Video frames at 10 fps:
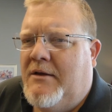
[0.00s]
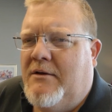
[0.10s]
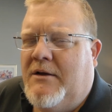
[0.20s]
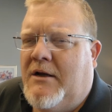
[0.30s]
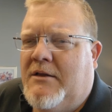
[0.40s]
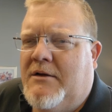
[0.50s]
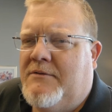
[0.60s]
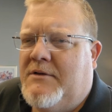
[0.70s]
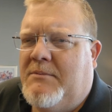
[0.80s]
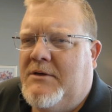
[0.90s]
You're not clear
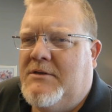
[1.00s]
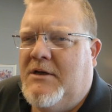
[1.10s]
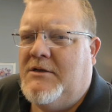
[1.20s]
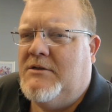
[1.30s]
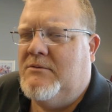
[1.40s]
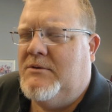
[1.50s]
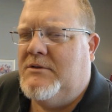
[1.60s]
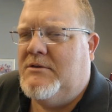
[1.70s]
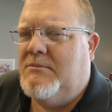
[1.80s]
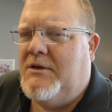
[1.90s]
of subluxation,
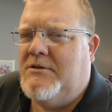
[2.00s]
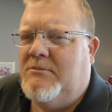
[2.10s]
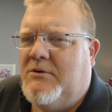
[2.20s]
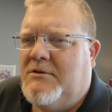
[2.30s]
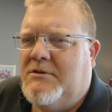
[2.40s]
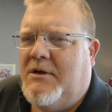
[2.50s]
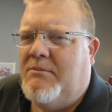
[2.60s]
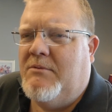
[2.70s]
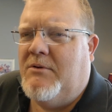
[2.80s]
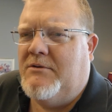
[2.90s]
which makes you more
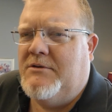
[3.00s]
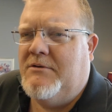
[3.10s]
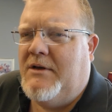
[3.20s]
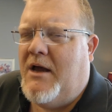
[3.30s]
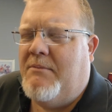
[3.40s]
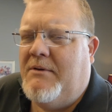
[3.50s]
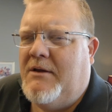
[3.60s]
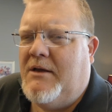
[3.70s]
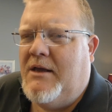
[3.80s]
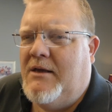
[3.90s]
susceptible to it
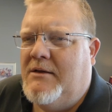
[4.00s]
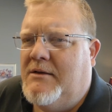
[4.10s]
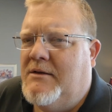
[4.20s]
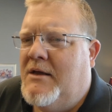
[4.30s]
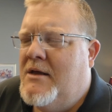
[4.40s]
happening again and